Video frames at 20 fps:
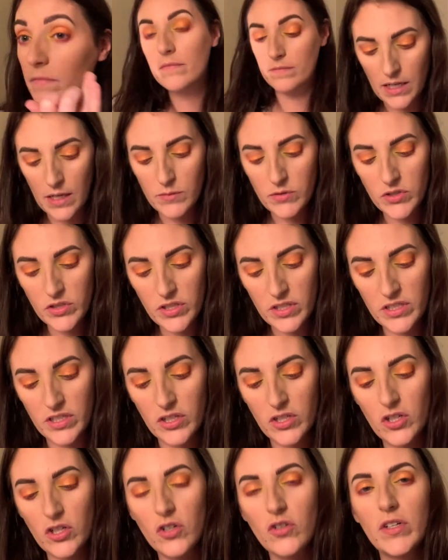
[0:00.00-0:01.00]
I'm just gonna
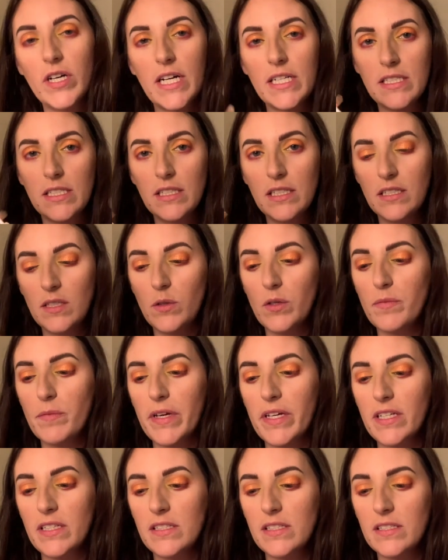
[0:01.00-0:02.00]
correct a little with my
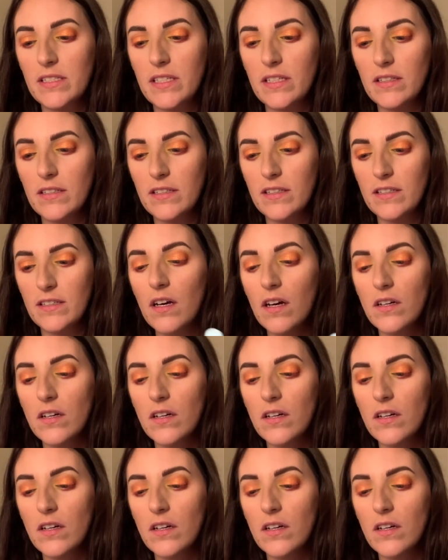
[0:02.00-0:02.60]
concealer